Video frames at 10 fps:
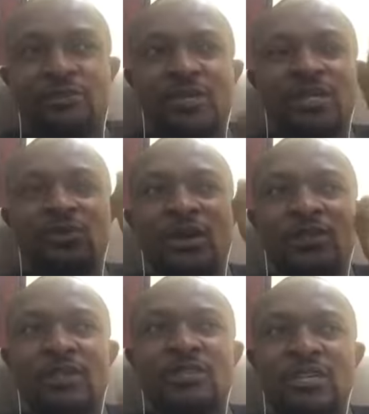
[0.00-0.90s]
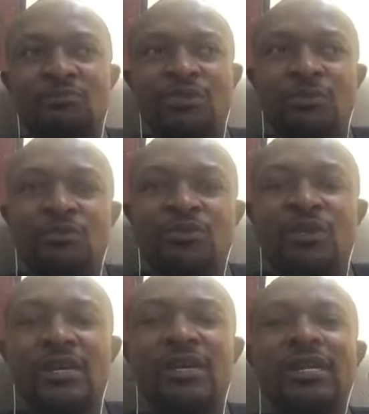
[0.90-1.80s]
We need 1,000 people
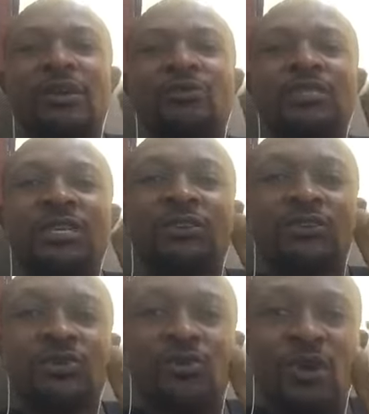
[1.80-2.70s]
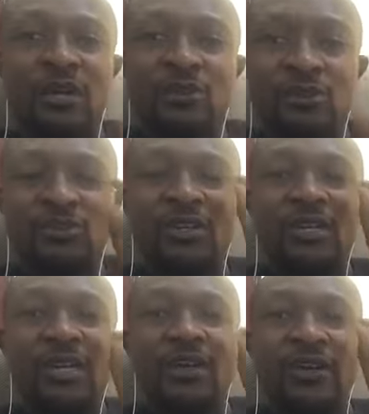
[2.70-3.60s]
that will send us 100
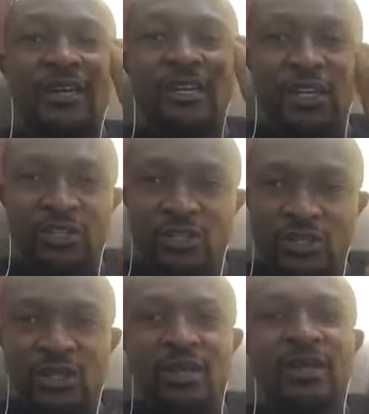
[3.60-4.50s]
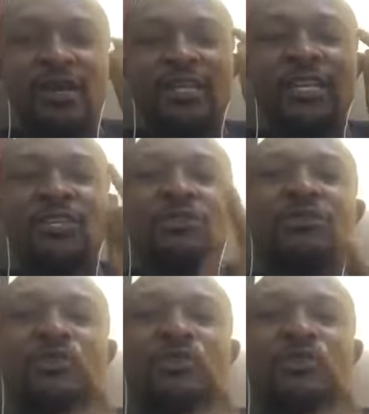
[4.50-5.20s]
naira each. And each of these